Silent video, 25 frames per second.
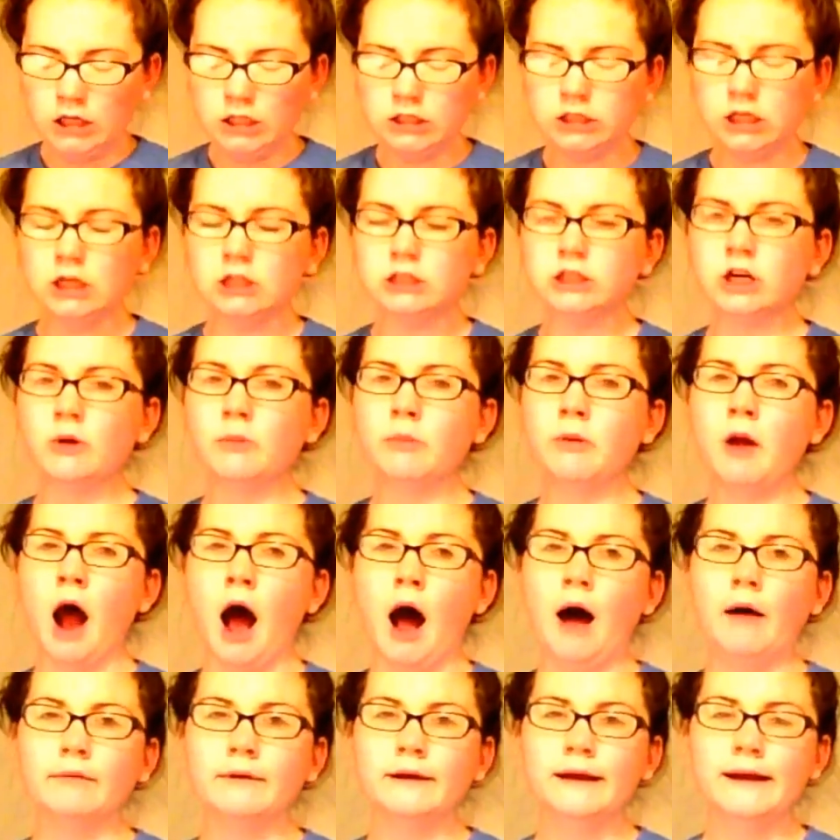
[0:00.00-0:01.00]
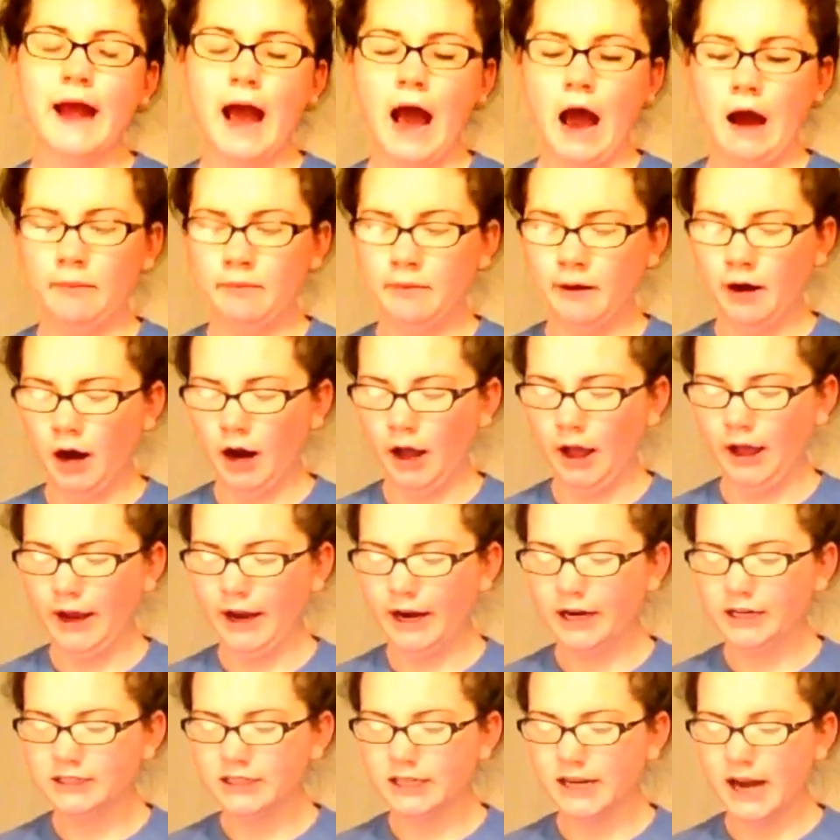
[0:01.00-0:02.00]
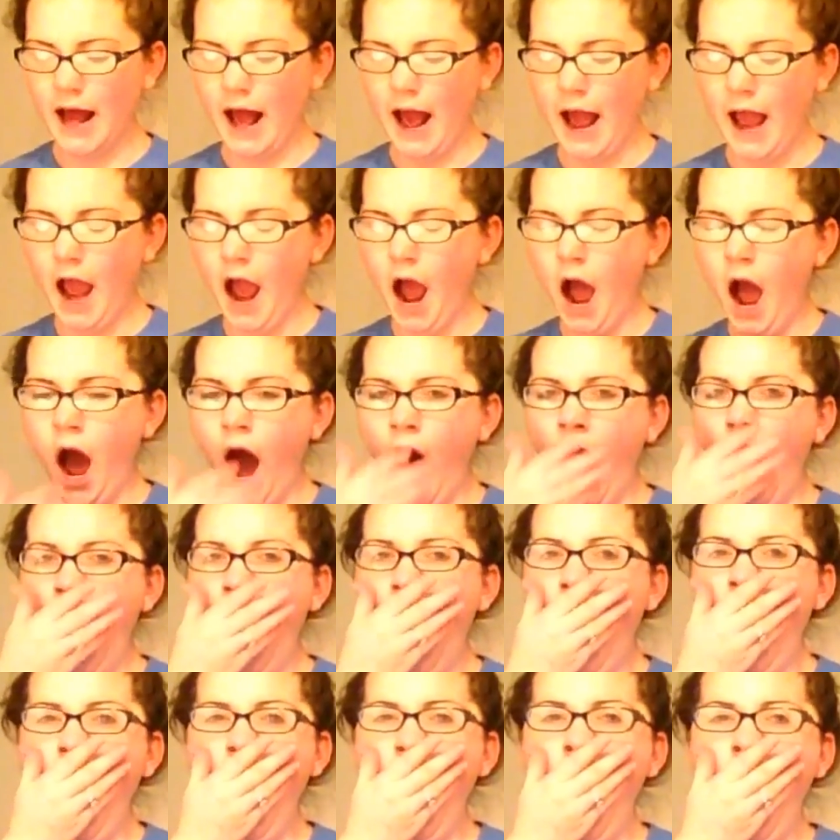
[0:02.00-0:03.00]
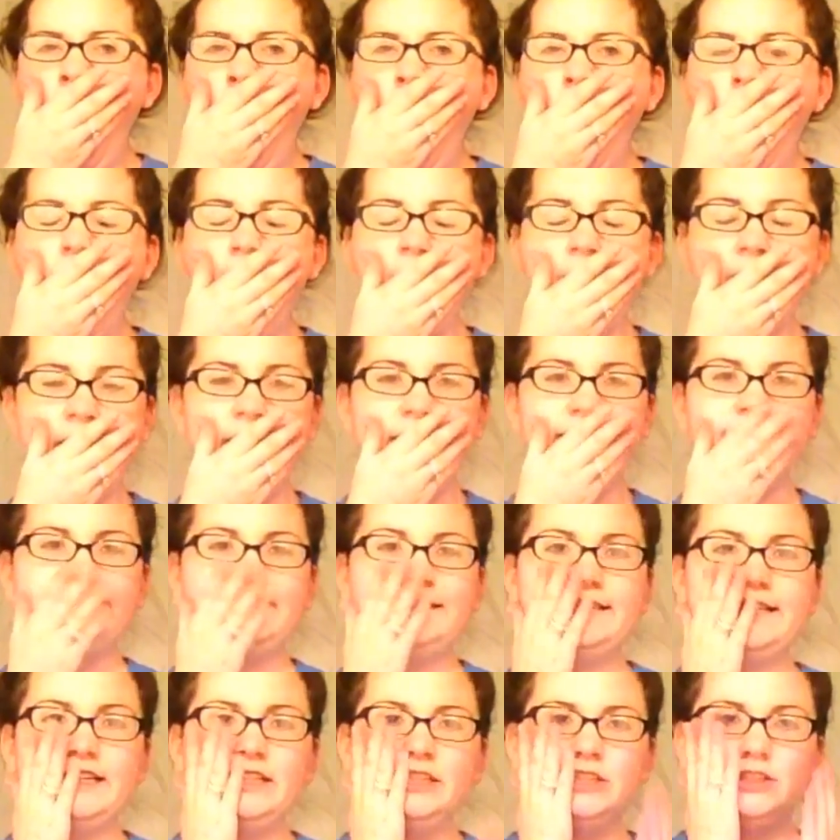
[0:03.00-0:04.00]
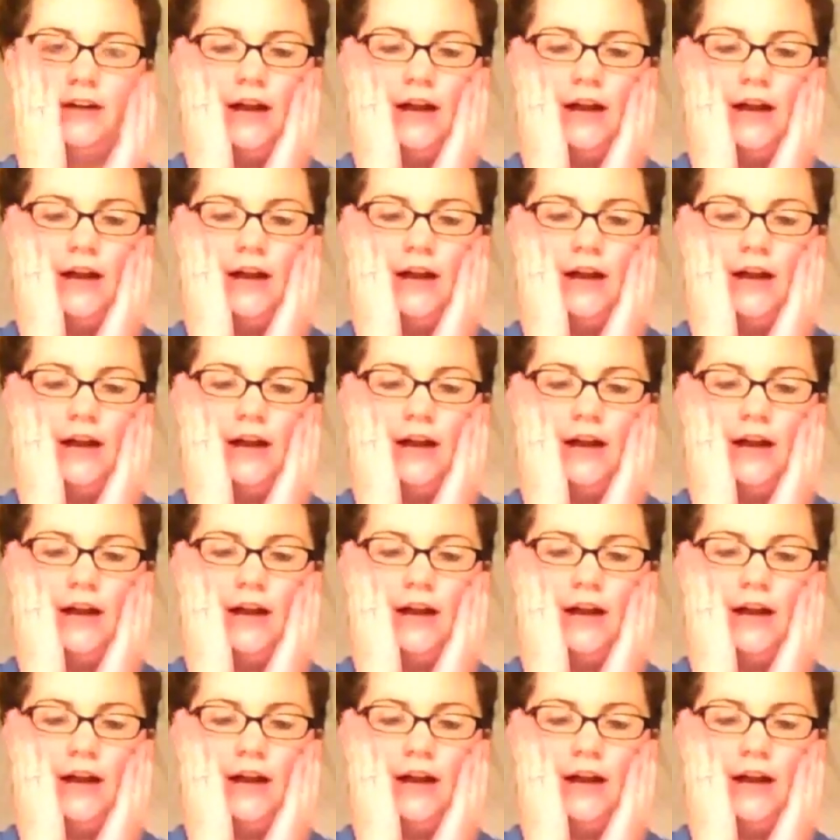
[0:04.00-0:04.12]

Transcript: So she'll probably nap earlier today. But I need to get